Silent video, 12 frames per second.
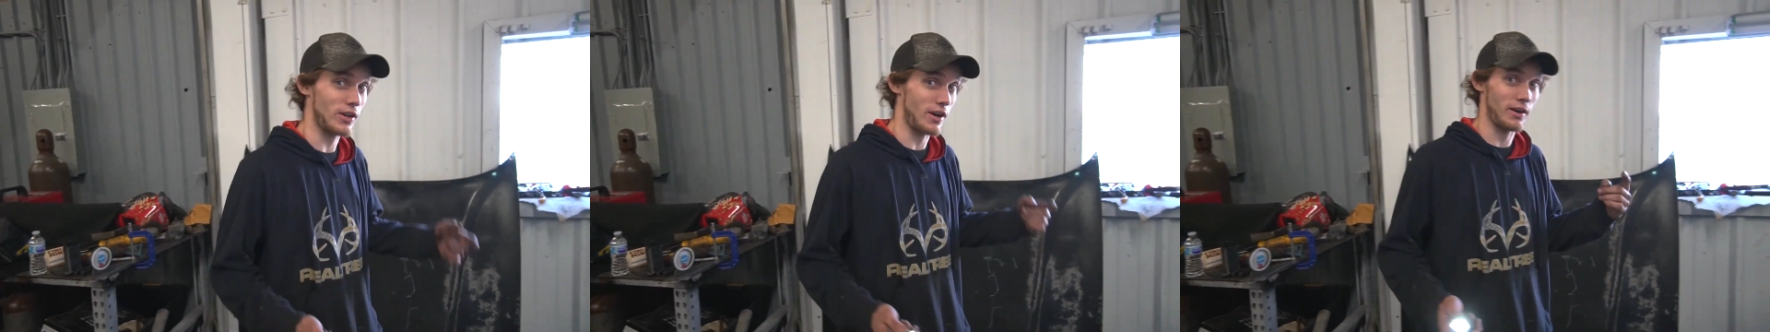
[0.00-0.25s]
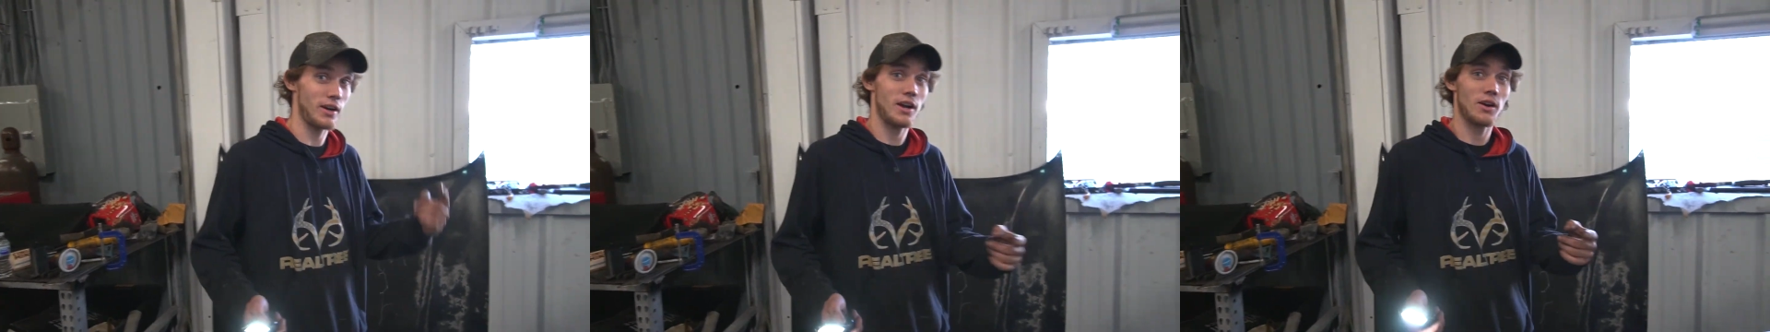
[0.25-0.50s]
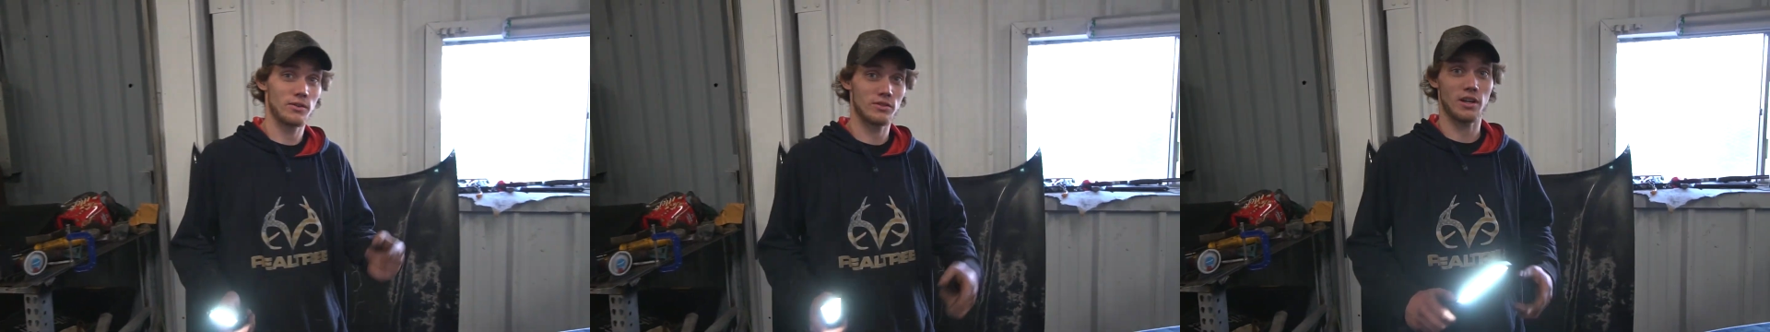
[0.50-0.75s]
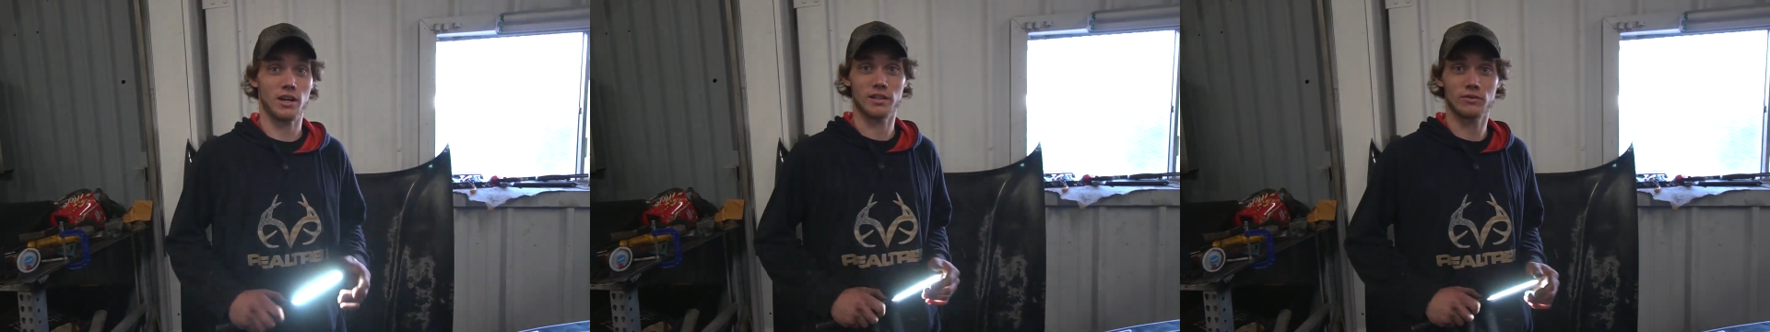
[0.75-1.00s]
our
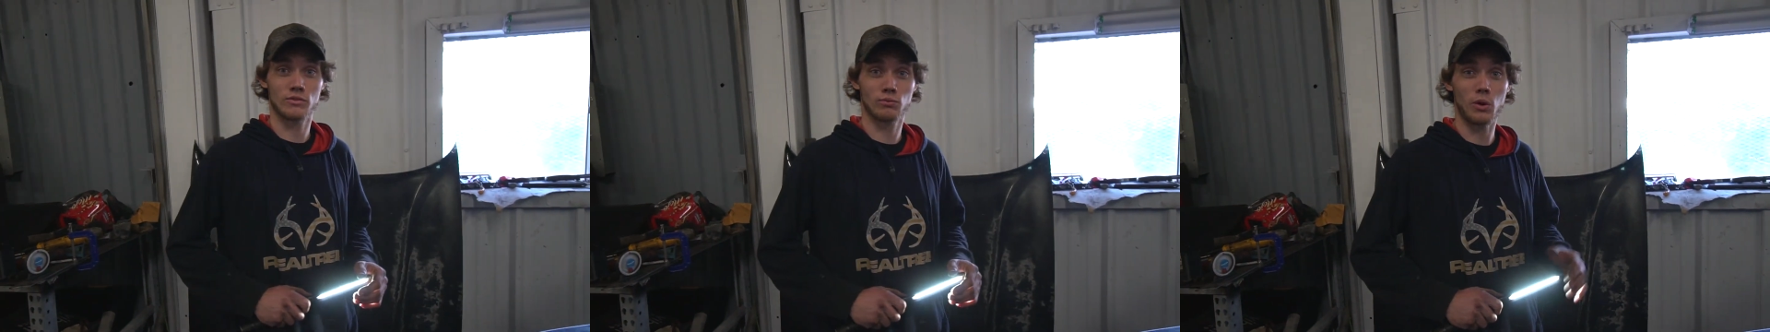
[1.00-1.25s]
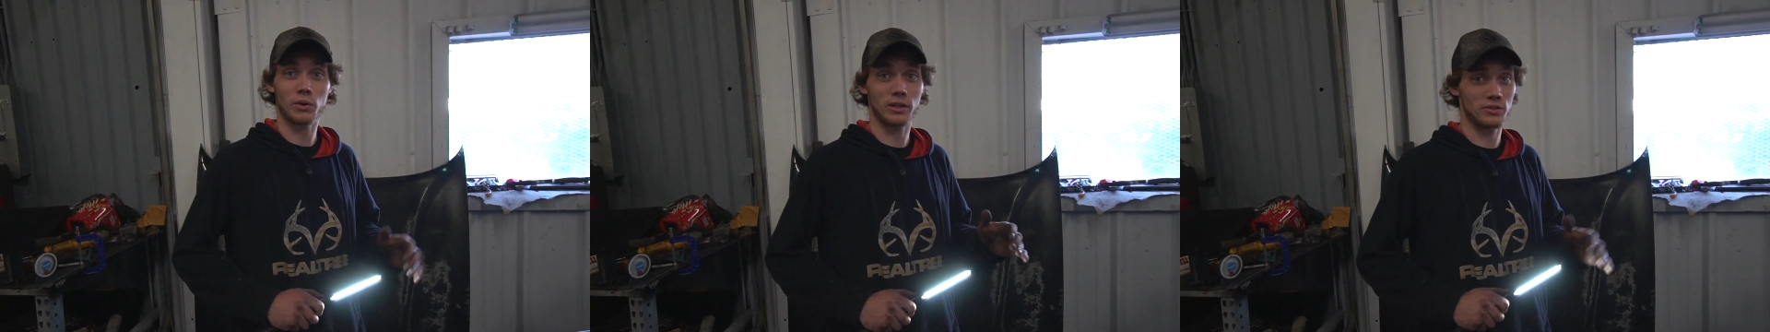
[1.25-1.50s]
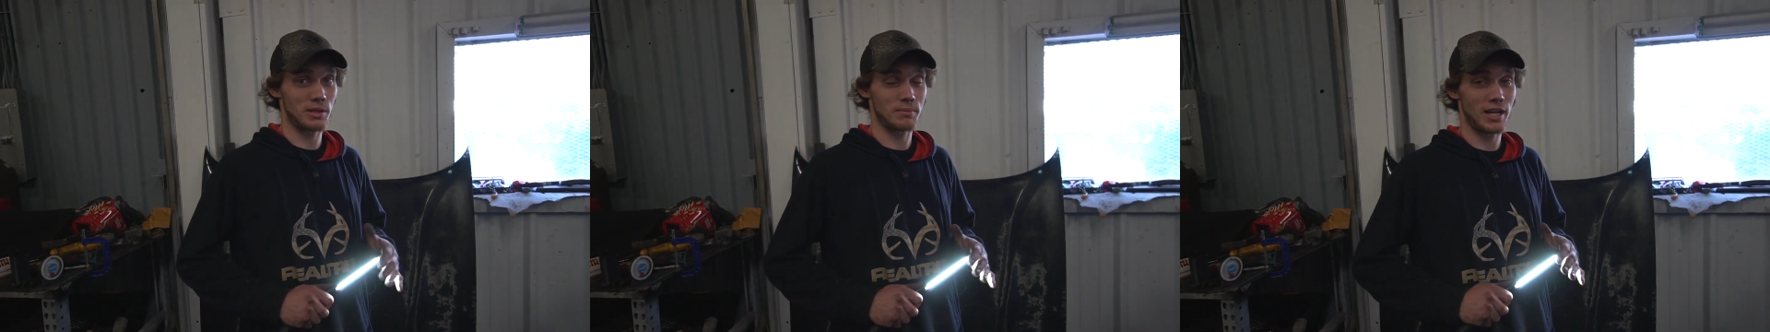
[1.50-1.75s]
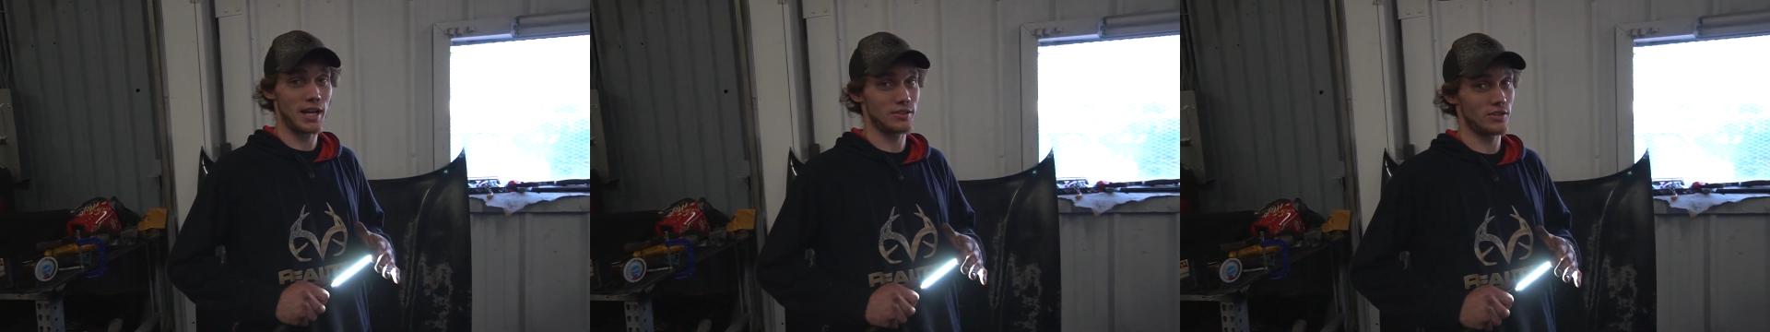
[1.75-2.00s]
Roadkill
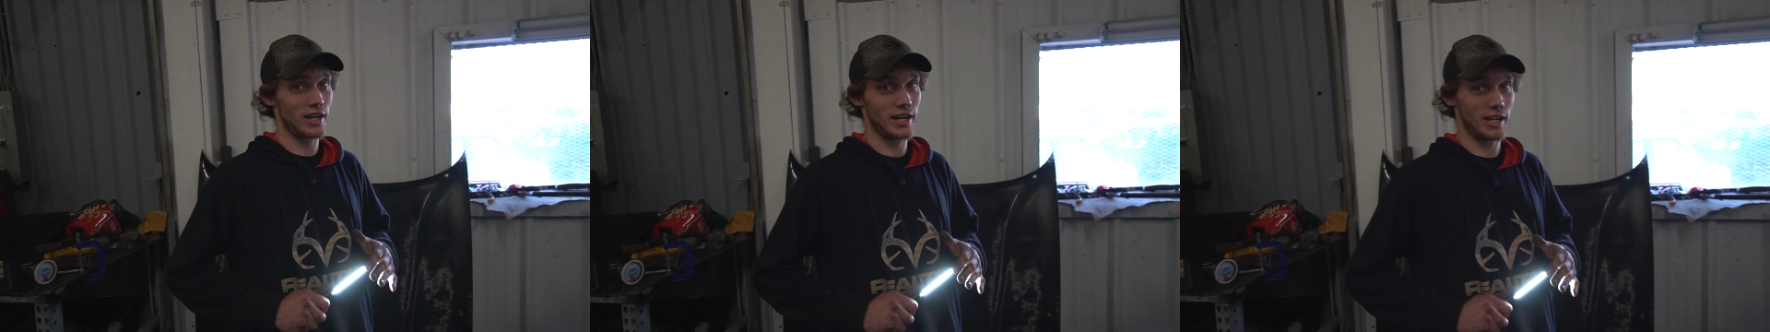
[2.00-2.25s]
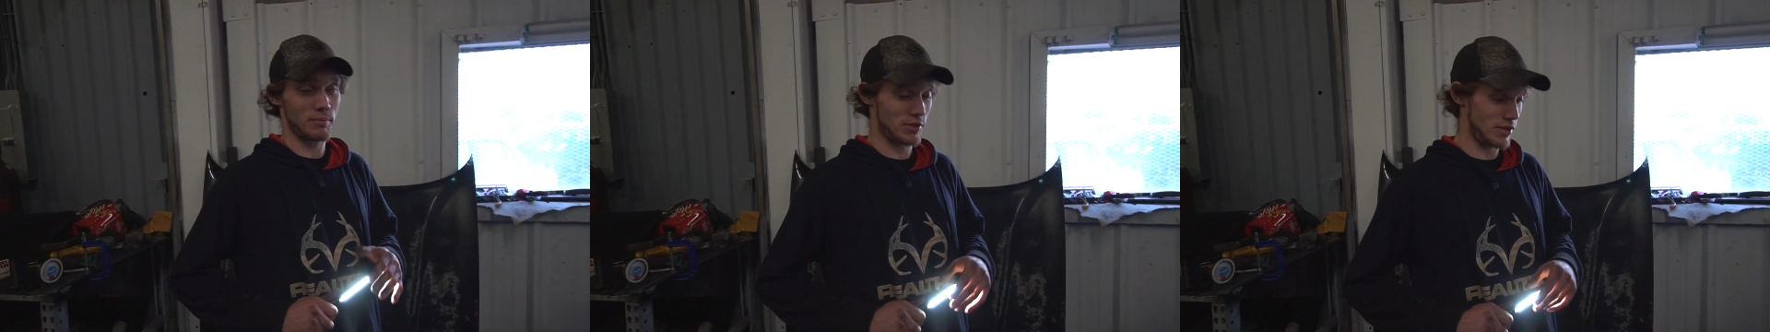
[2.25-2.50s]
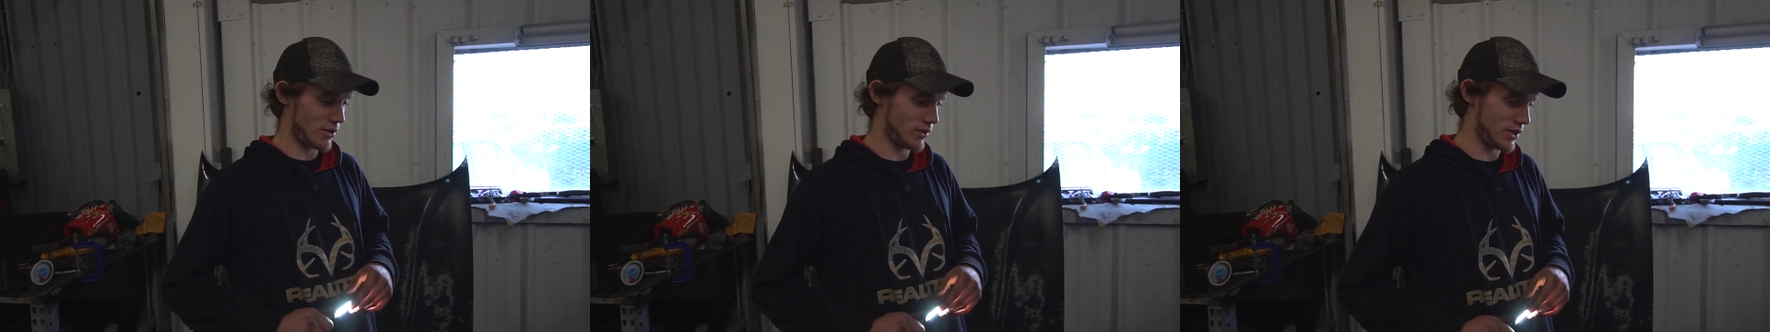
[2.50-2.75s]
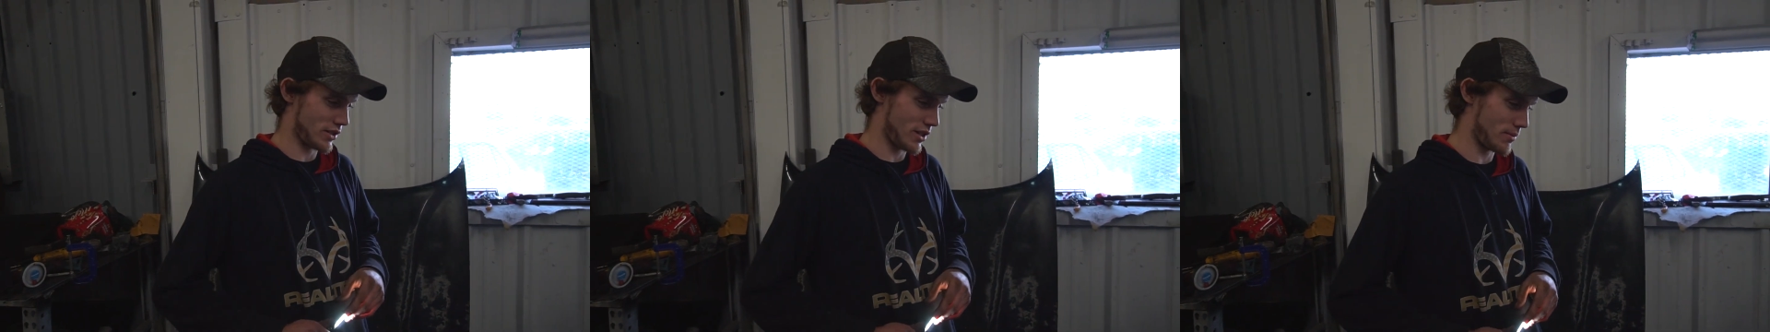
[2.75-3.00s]
Ziptie drag
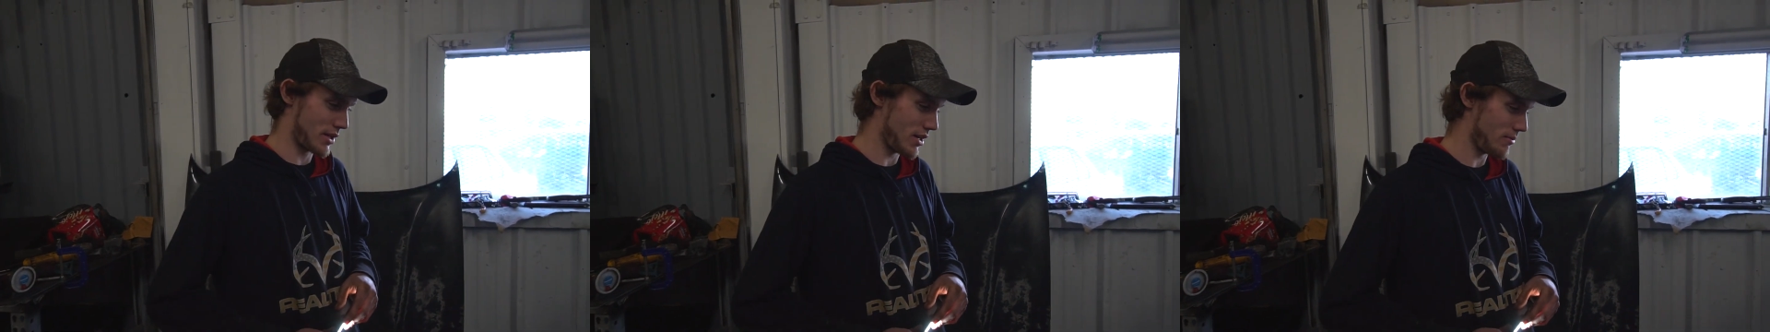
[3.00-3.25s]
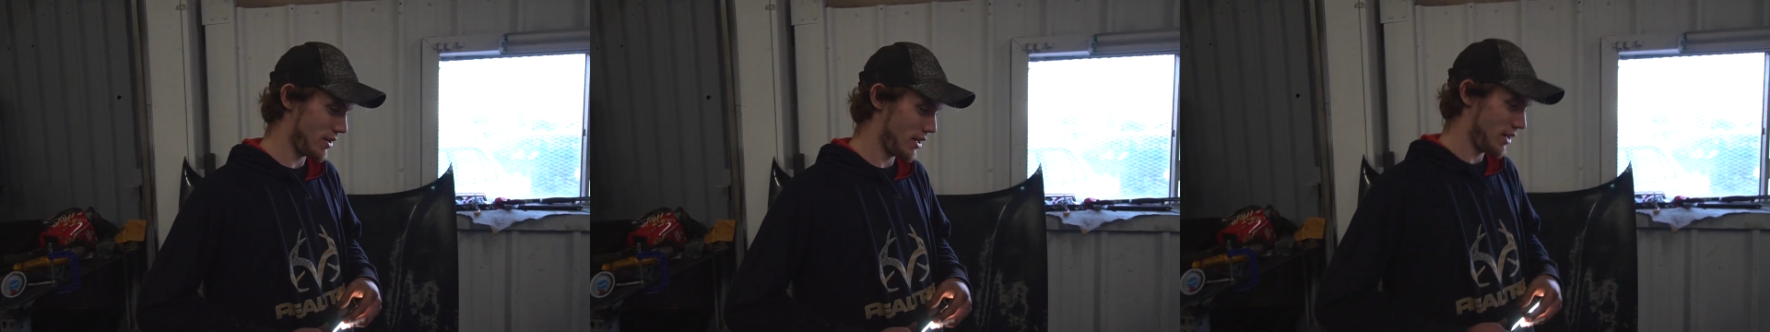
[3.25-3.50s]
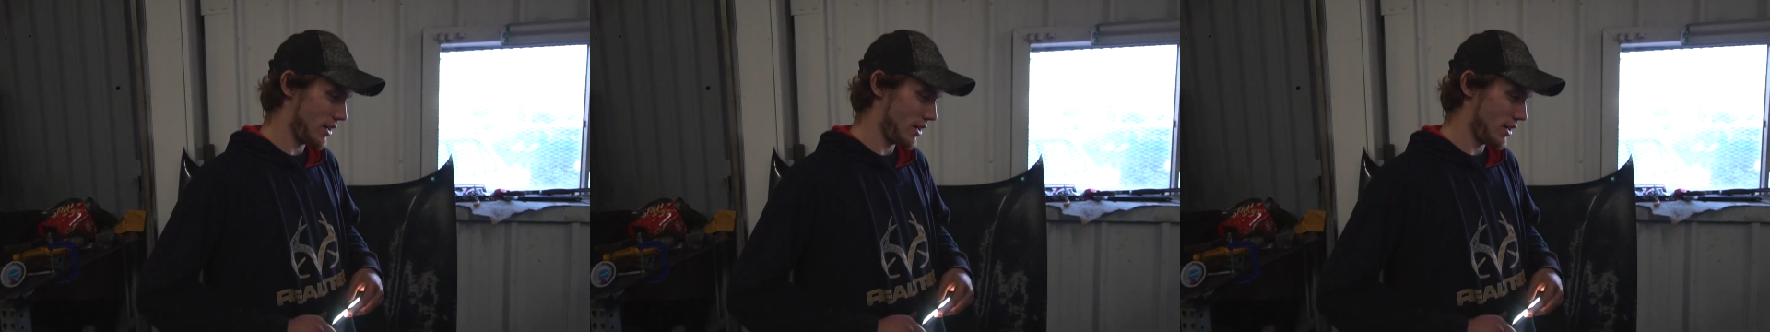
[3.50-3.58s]
episode that's coming up.